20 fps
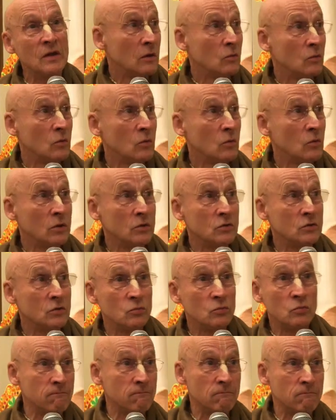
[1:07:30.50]
really
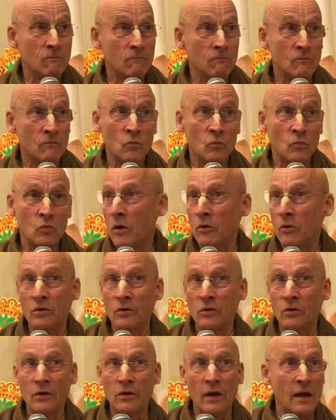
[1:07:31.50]
well done too. That
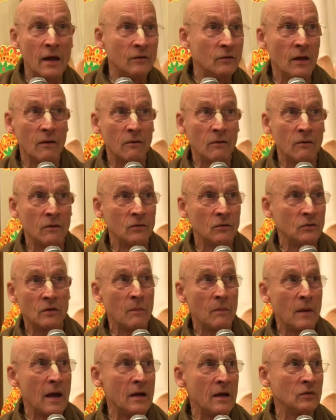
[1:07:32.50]
was just
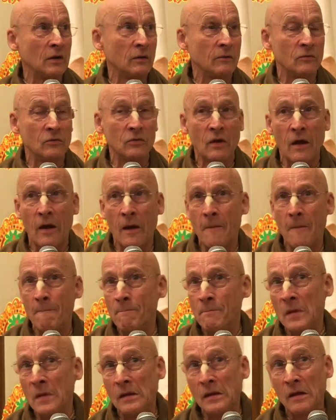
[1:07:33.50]
amazing. So
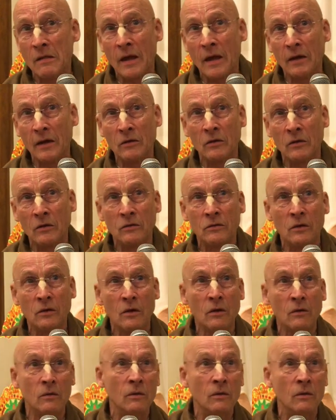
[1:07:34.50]
thank you to